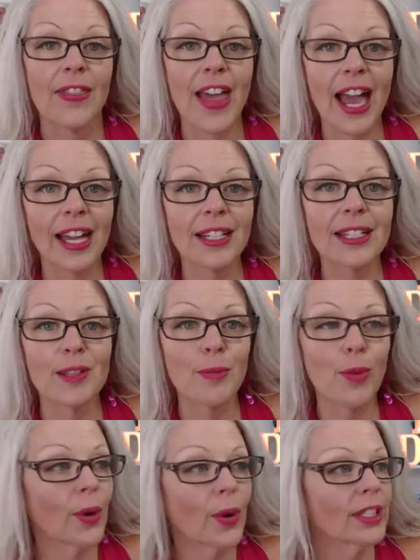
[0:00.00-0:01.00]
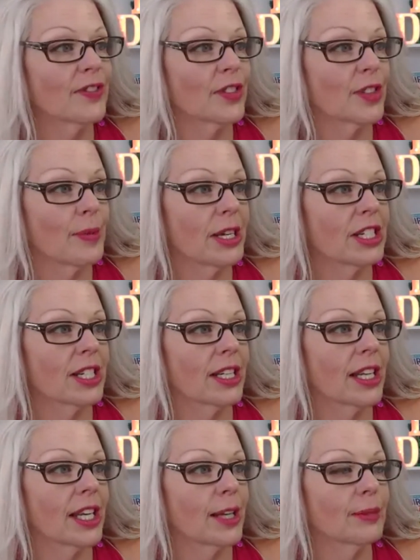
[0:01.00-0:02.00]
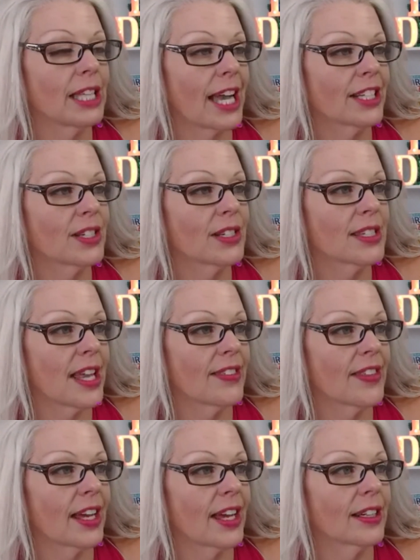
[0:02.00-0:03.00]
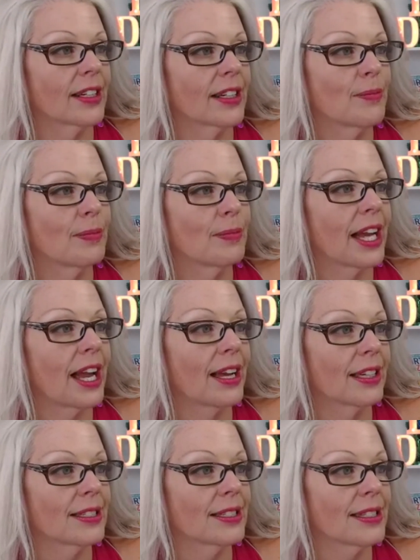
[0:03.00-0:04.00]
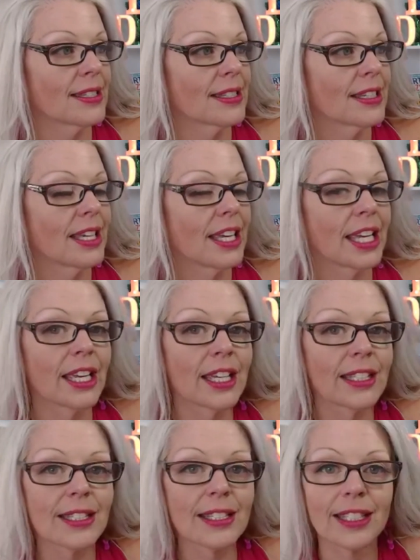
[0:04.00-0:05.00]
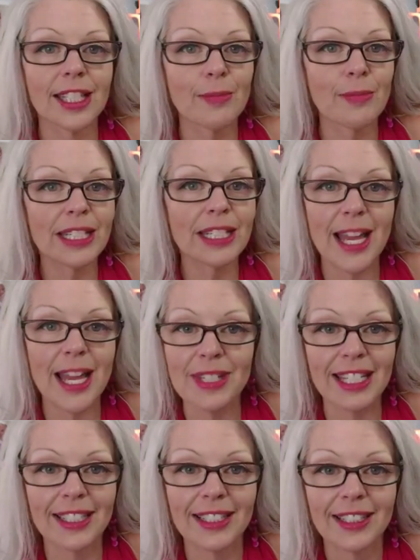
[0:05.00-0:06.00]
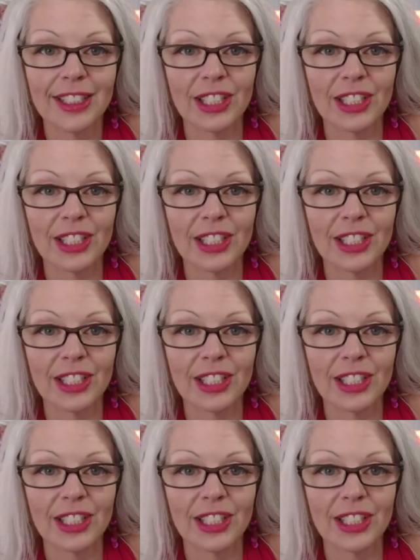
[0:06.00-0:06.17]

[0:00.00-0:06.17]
That is important information, and I'm glad you said that, because it can be tempting.